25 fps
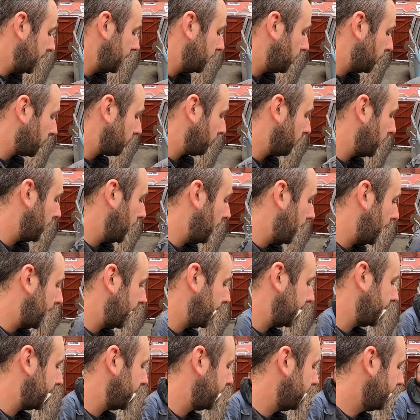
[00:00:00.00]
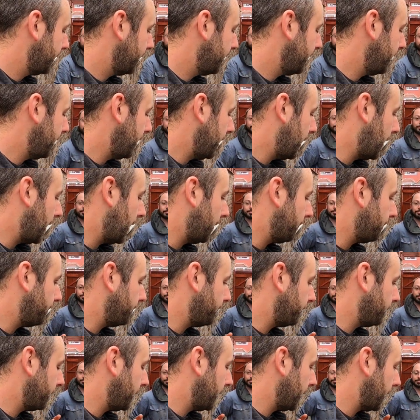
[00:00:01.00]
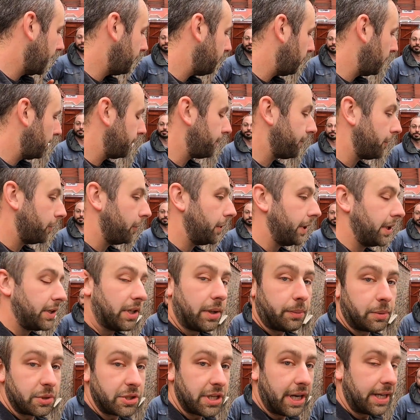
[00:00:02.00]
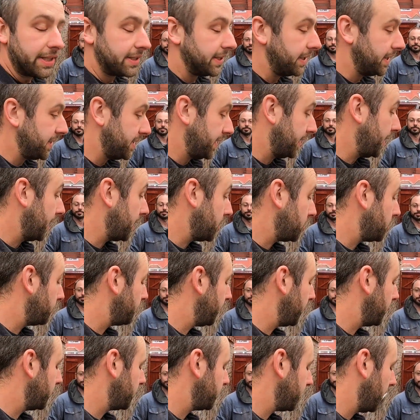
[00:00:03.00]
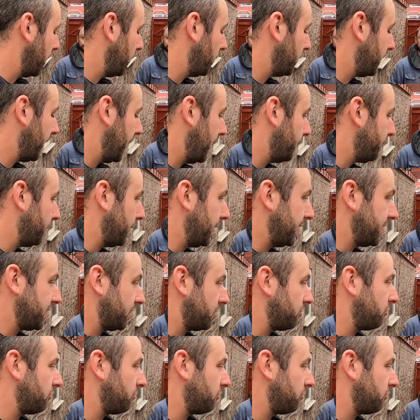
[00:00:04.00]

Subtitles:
in the order online, and I put it through. They double checked it and they said, yeah, you should be good to go with that. But it's a